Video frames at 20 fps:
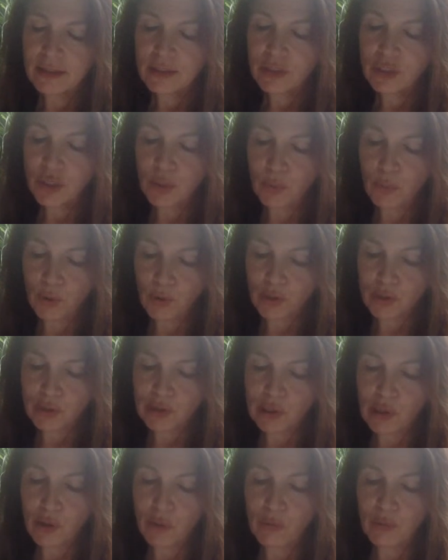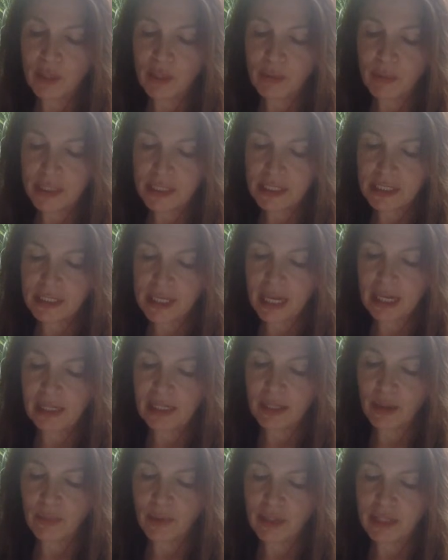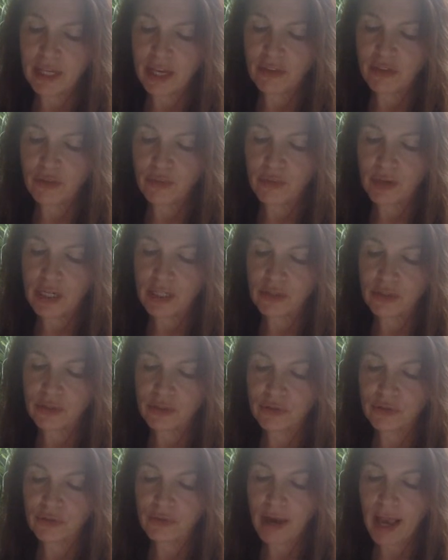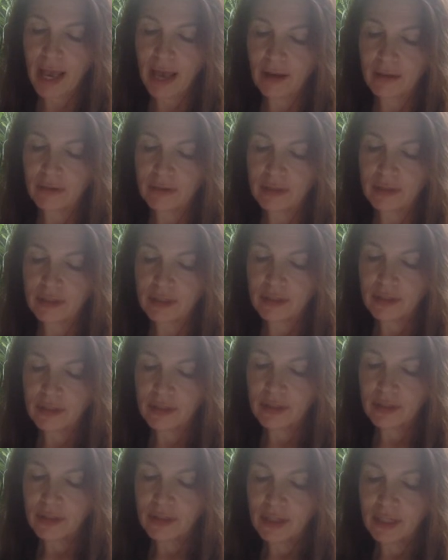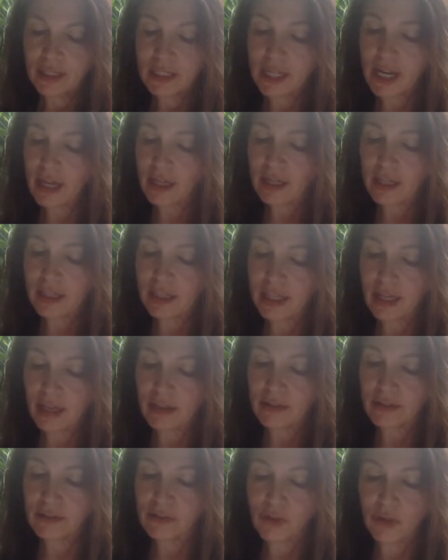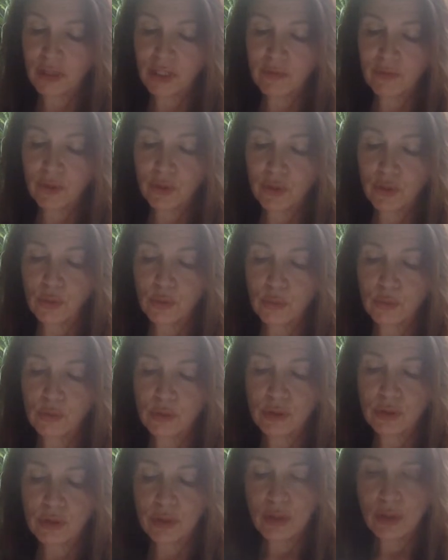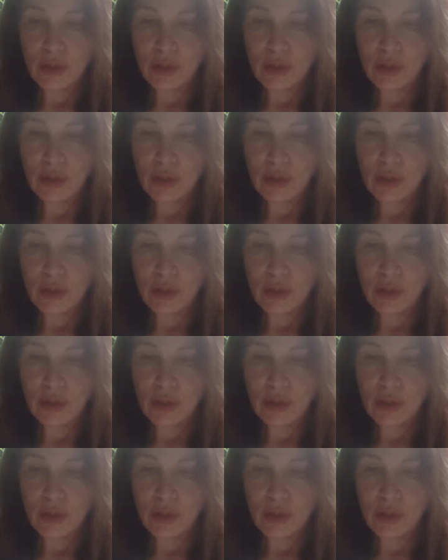She worked slowly but steadily while the other creatures drowsed. None of the others, not even the goose,